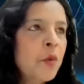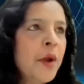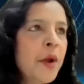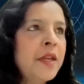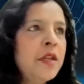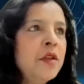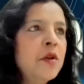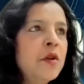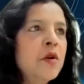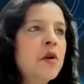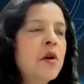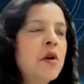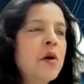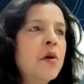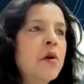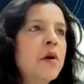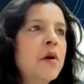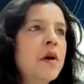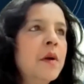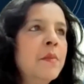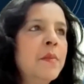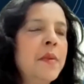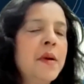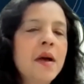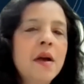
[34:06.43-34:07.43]
When you
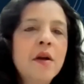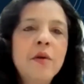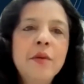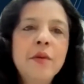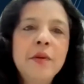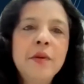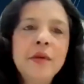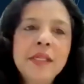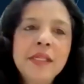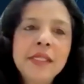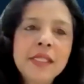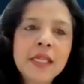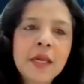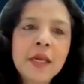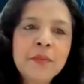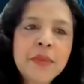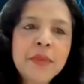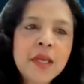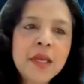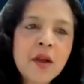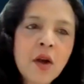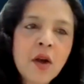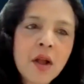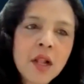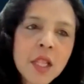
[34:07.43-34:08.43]
go about
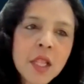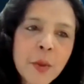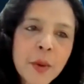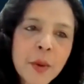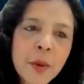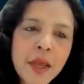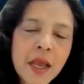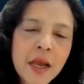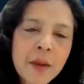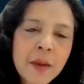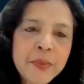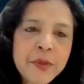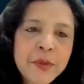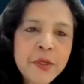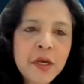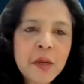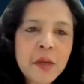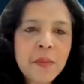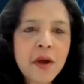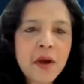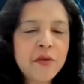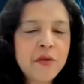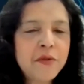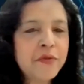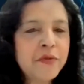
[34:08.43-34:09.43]
something all the way up to
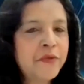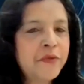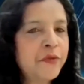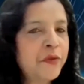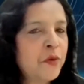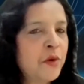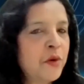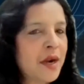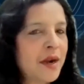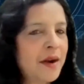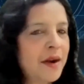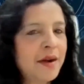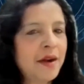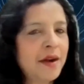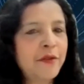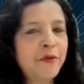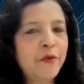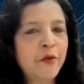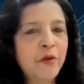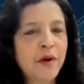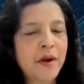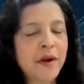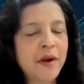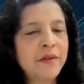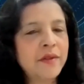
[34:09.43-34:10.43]
about
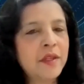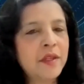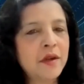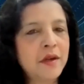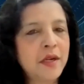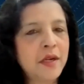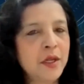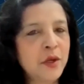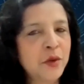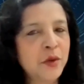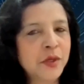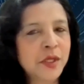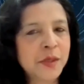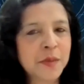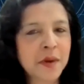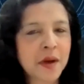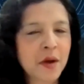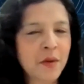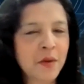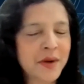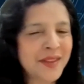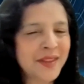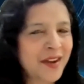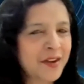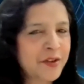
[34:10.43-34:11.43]
430
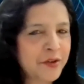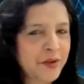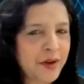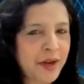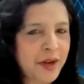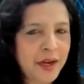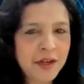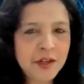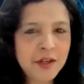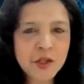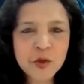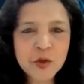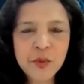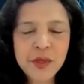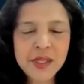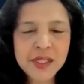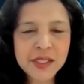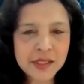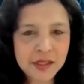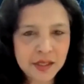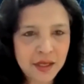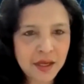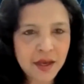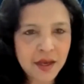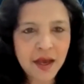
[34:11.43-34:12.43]
horsepower, that range, we
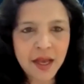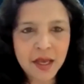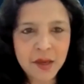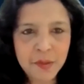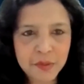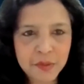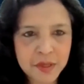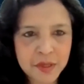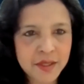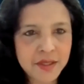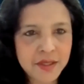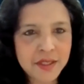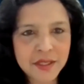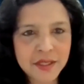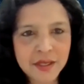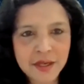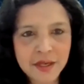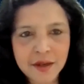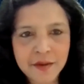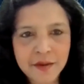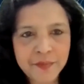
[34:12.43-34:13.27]
see hybrid,